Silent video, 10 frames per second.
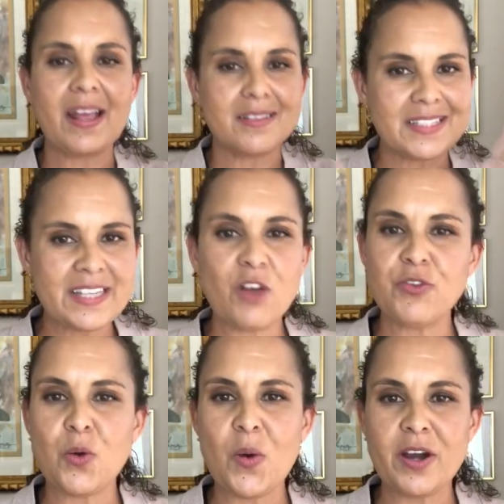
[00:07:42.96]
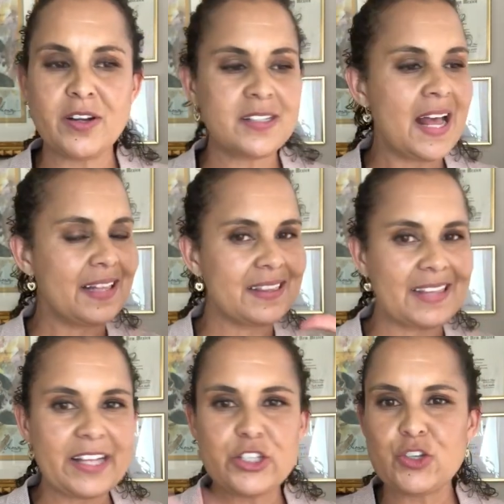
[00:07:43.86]
Self-awareness
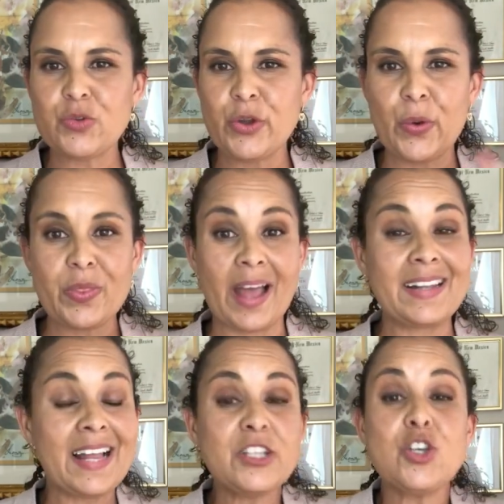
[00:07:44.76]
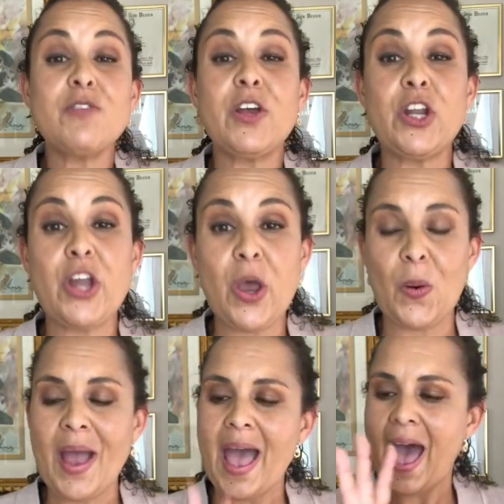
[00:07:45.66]
lets you know that, lets you even know
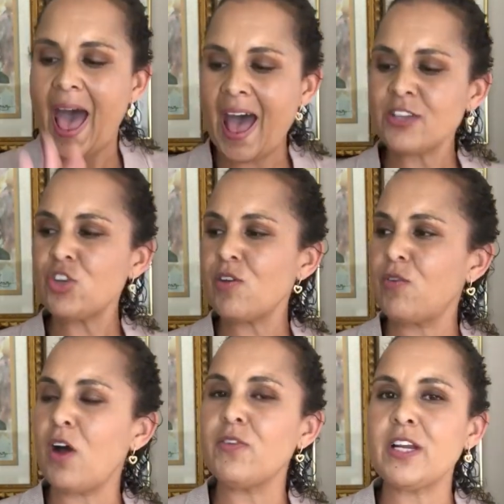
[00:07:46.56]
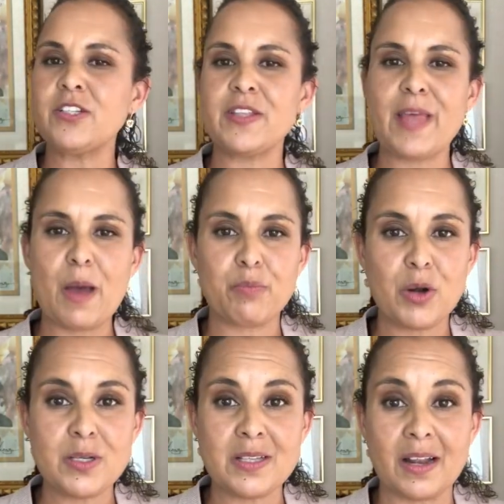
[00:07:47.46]
as you're evolving into that
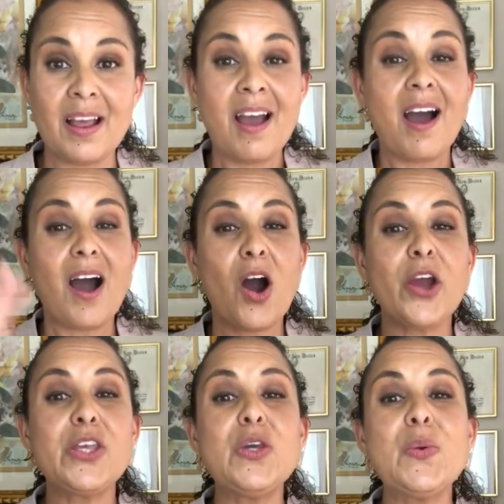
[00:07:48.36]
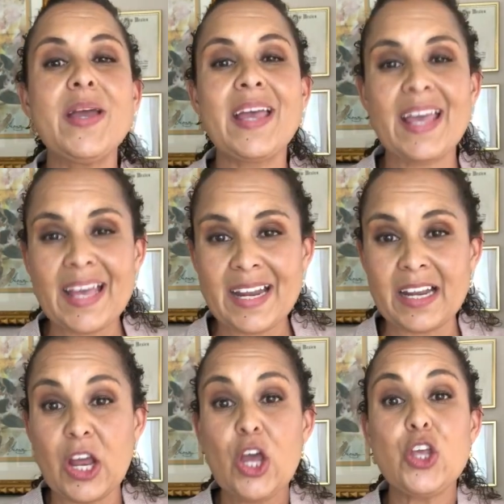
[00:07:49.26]
person, are you
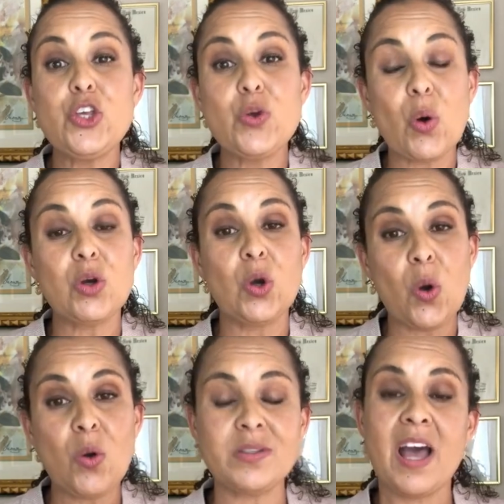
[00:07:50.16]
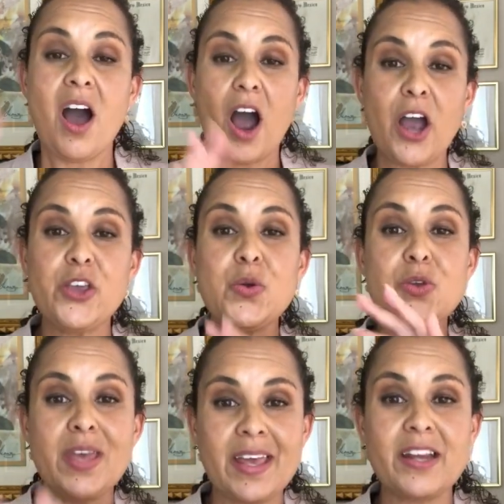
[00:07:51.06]
hitting your goals? Are you
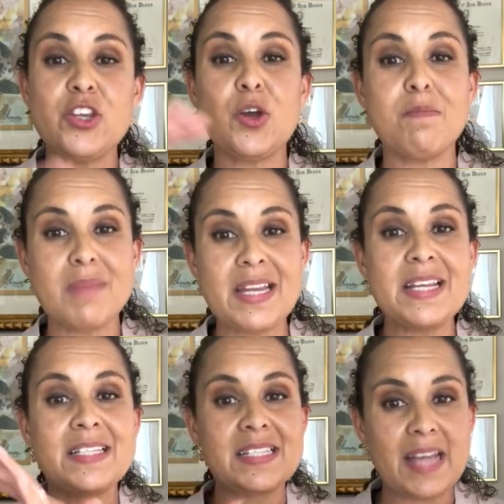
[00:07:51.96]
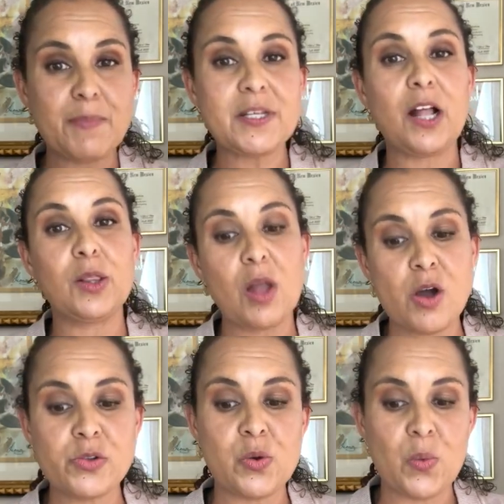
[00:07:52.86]
hitting your mini steps
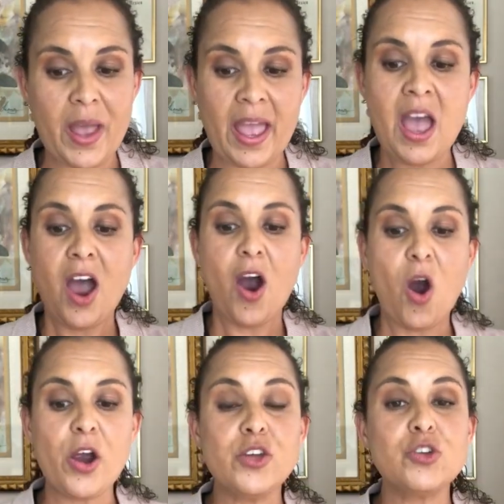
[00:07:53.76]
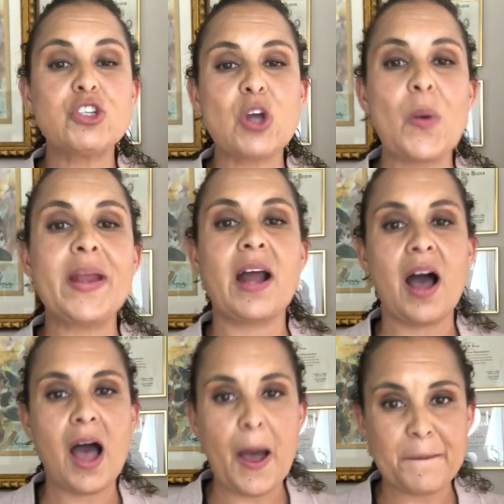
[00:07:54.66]
along the way? Are you showing
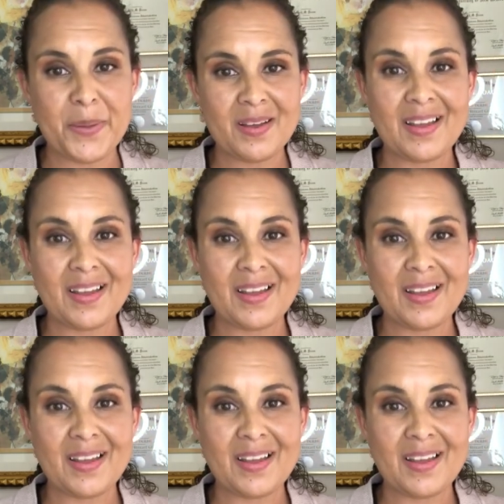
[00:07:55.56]
up